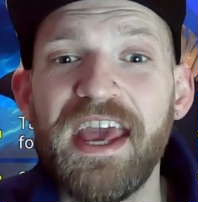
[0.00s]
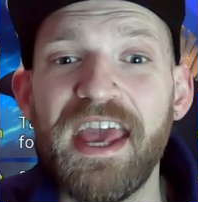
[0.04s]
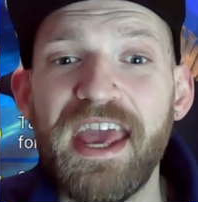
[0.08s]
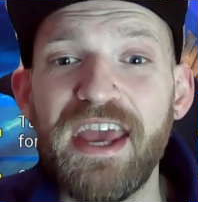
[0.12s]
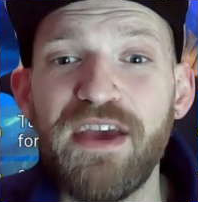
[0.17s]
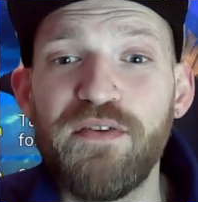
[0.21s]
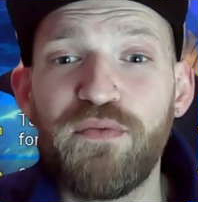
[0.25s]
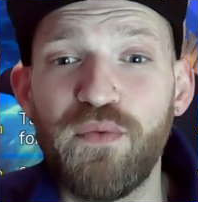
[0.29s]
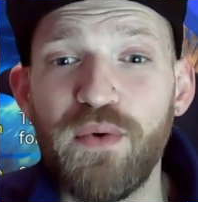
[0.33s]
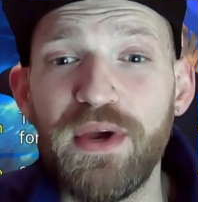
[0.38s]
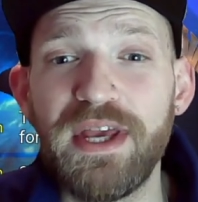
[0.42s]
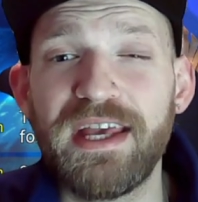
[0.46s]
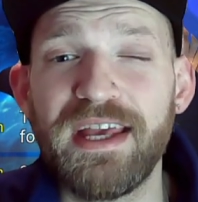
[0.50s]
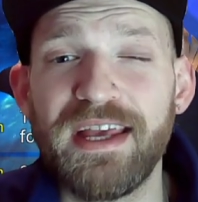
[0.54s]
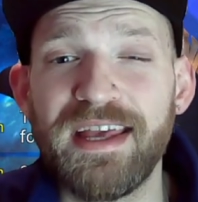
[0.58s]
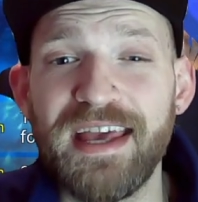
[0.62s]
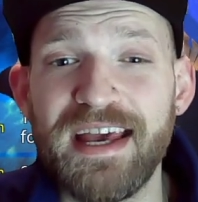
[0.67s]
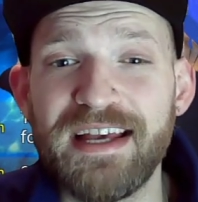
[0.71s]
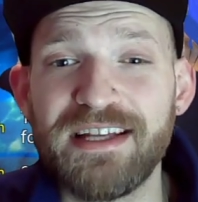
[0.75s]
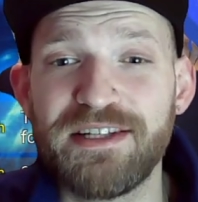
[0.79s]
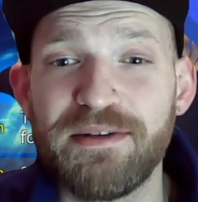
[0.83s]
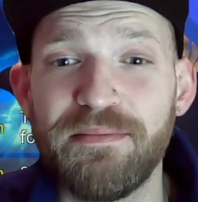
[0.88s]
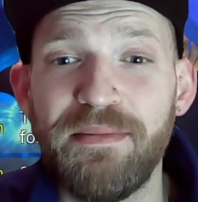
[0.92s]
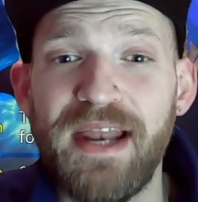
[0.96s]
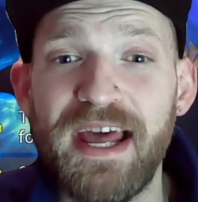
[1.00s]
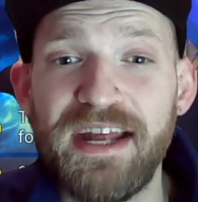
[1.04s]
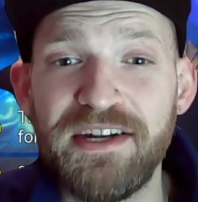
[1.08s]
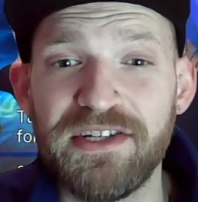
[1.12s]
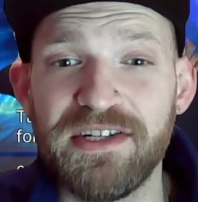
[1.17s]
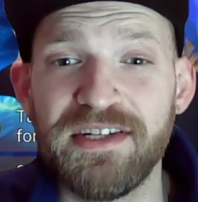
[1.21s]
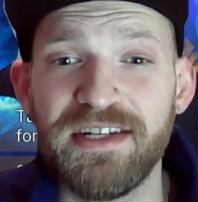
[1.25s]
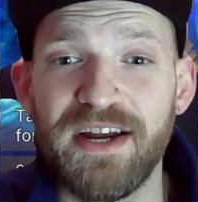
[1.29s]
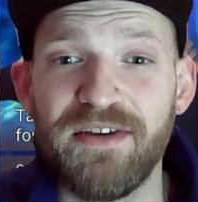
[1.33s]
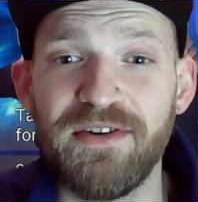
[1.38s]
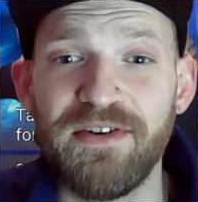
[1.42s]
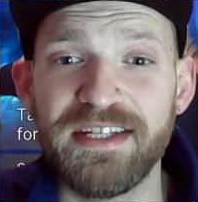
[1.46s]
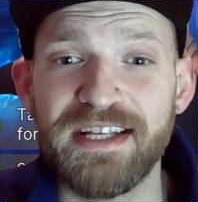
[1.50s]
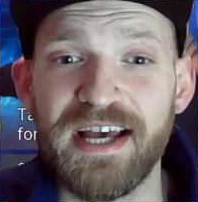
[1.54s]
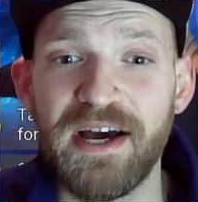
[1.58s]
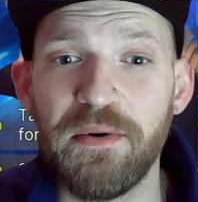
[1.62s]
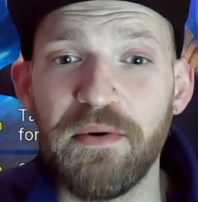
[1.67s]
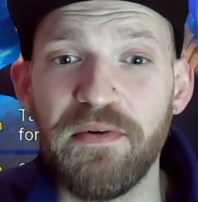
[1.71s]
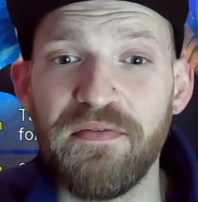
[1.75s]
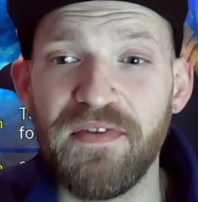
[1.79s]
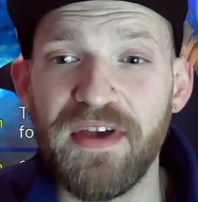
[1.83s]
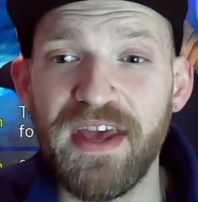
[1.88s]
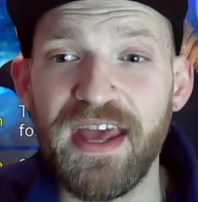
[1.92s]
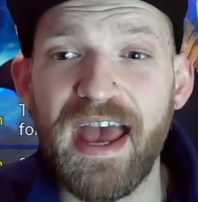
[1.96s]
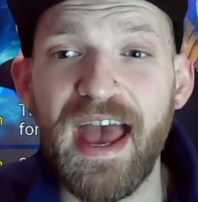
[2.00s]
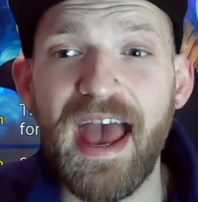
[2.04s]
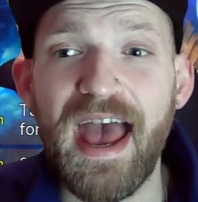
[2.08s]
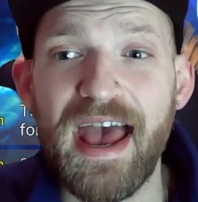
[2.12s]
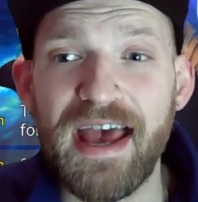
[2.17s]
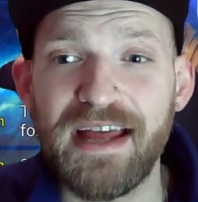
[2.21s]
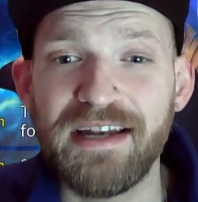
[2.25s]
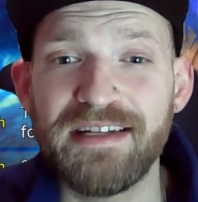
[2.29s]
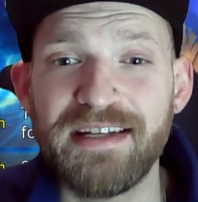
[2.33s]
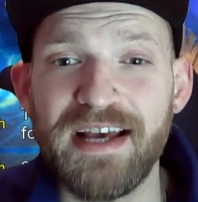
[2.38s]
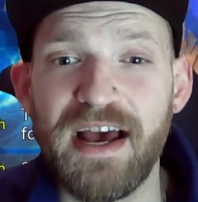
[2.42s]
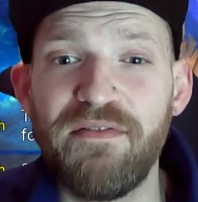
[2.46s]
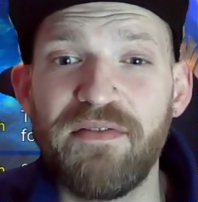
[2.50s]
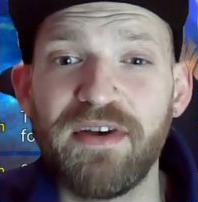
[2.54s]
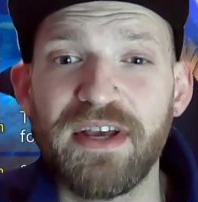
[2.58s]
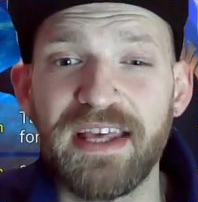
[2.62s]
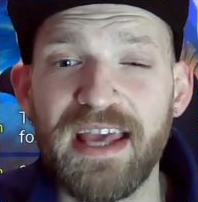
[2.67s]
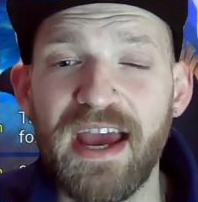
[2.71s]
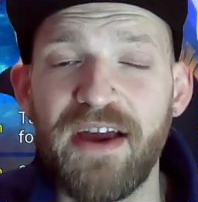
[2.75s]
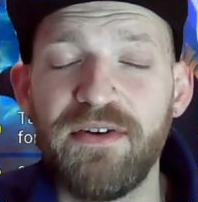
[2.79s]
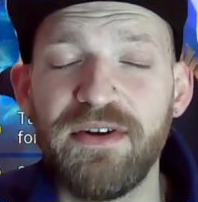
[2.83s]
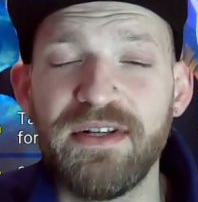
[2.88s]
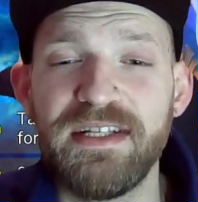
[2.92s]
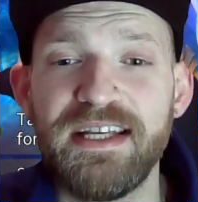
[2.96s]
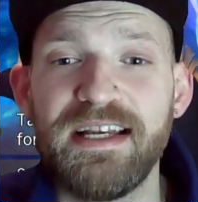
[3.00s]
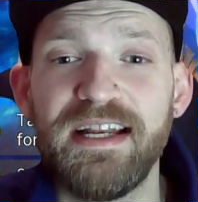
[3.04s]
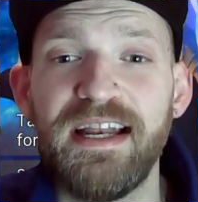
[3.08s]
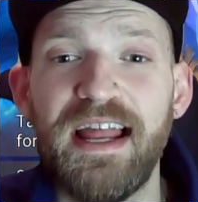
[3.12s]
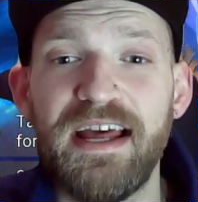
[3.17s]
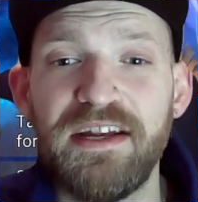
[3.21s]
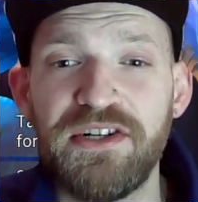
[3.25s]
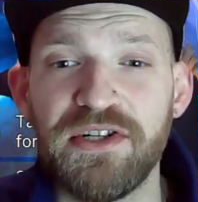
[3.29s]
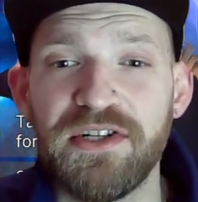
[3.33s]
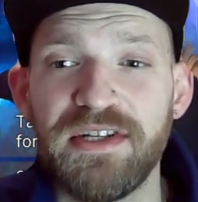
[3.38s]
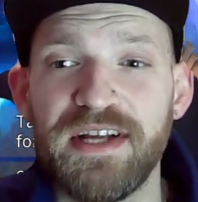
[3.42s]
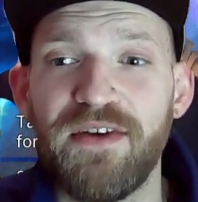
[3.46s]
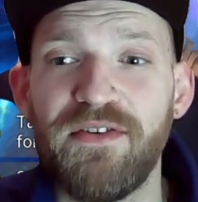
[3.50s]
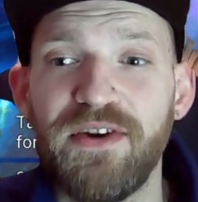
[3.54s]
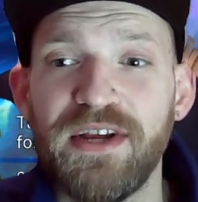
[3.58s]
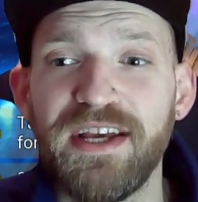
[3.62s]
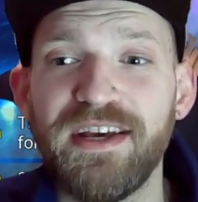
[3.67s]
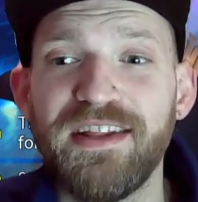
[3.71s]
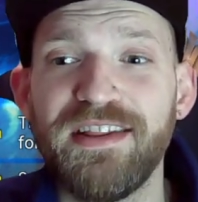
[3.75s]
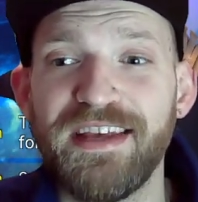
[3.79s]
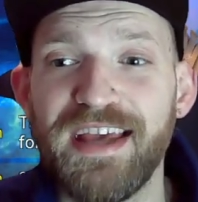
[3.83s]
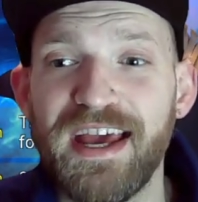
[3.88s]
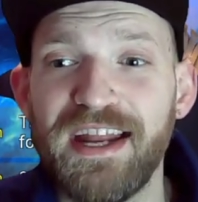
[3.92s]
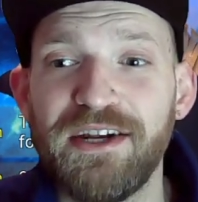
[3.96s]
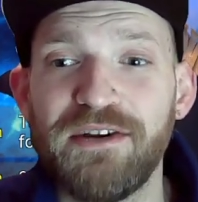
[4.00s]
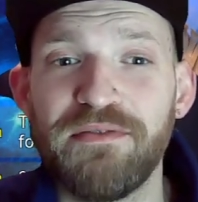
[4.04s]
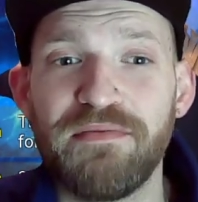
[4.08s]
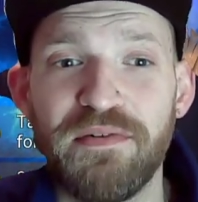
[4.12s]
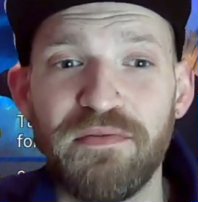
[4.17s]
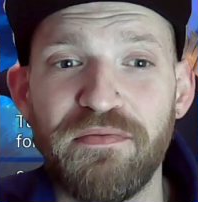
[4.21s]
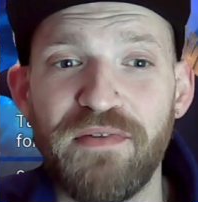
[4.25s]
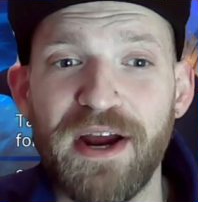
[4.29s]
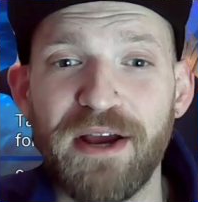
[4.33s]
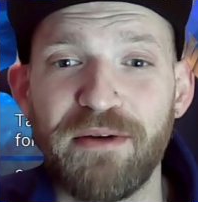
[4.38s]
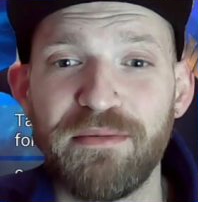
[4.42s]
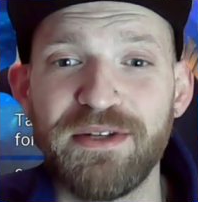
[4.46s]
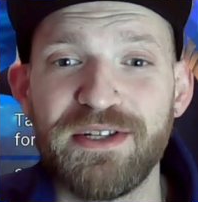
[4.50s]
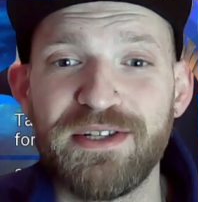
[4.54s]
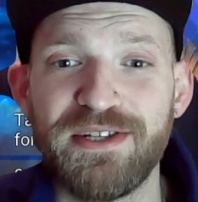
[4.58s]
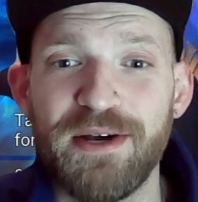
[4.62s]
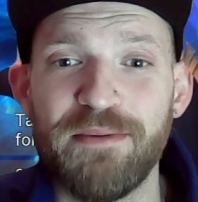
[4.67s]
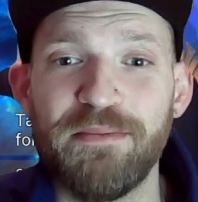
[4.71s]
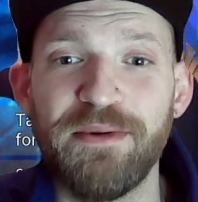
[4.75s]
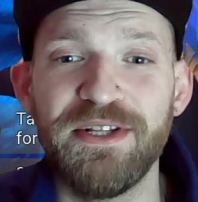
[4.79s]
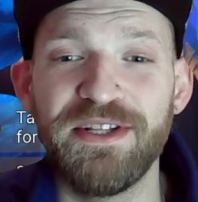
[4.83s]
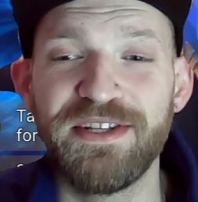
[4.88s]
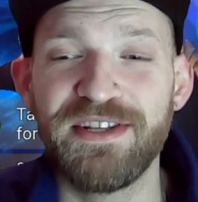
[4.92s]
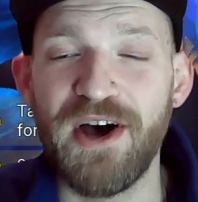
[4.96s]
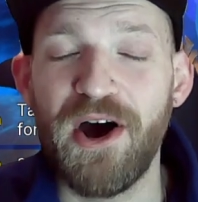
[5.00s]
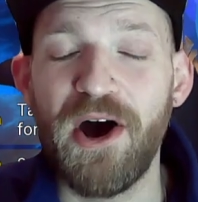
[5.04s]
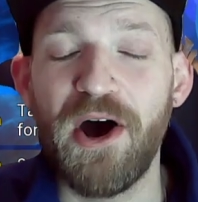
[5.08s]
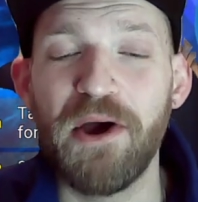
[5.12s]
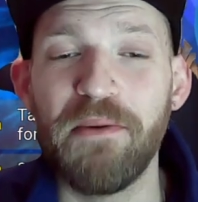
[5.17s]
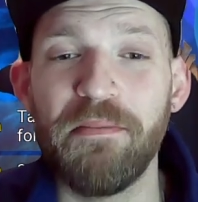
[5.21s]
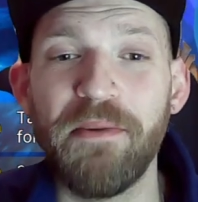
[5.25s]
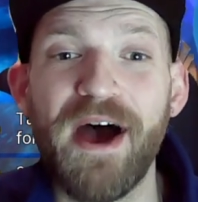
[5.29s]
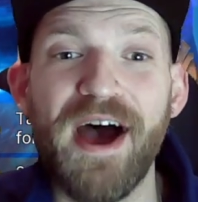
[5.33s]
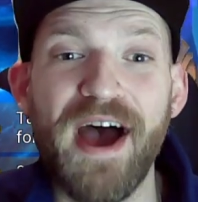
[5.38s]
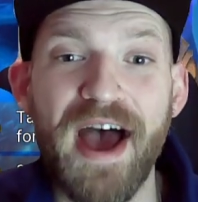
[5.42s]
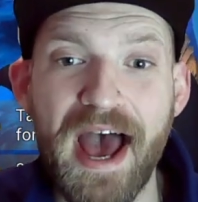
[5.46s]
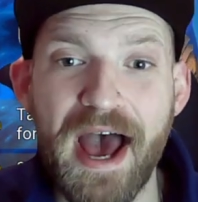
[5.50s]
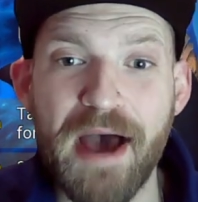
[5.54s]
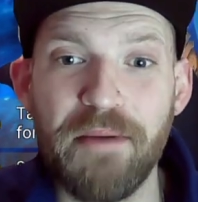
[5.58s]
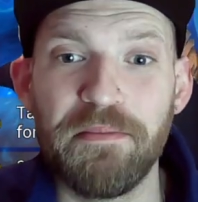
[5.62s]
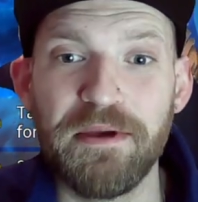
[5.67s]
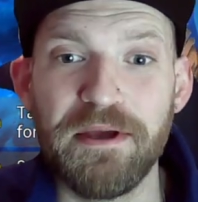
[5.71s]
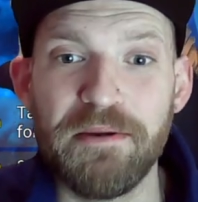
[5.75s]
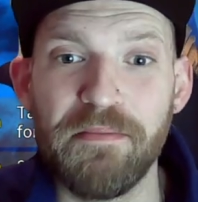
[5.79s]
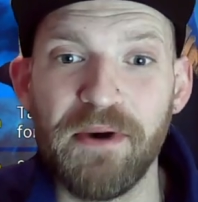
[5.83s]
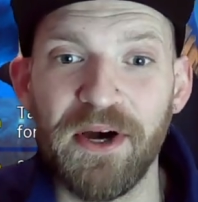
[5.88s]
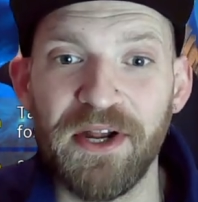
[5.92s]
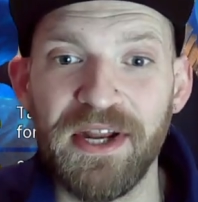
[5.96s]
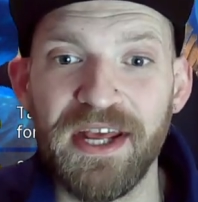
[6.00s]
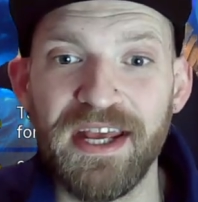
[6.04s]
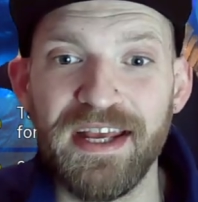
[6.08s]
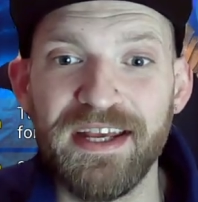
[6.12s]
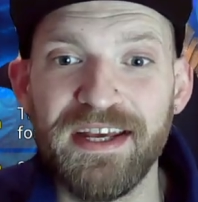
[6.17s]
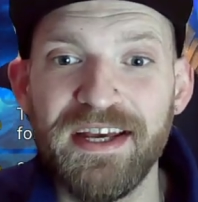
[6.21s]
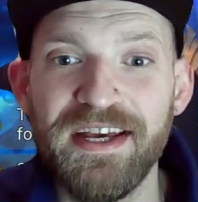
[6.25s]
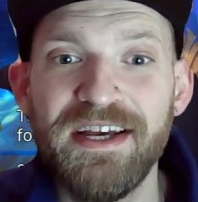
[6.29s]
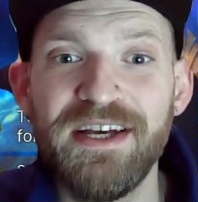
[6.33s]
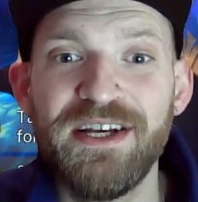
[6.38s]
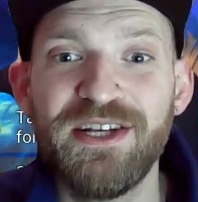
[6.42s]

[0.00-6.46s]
If we can get some legendaries out of it and have a guaranteed legendary at the end of the fragment summons, I'm a happy bunny.